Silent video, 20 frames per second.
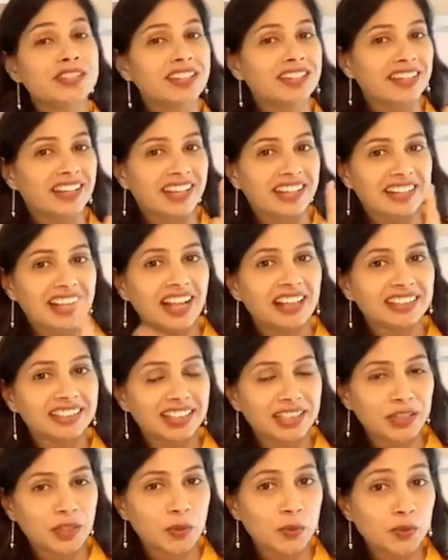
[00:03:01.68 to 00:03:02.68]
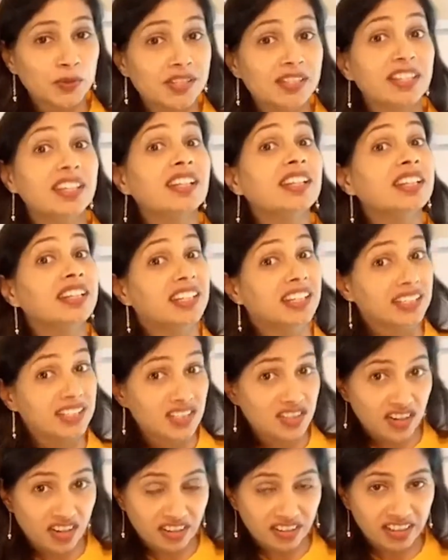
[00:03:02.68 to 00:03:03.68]
in Italian cuisine, in
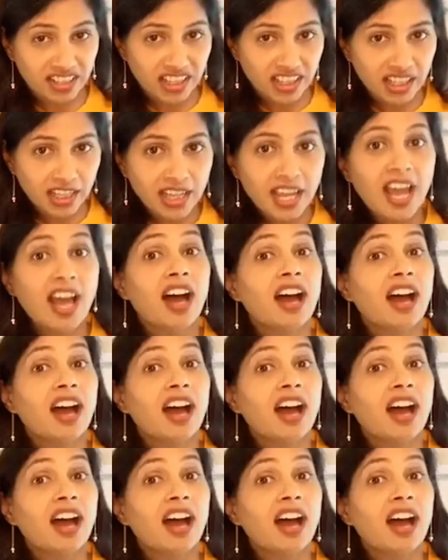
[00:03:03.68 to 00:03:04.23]
Turkey,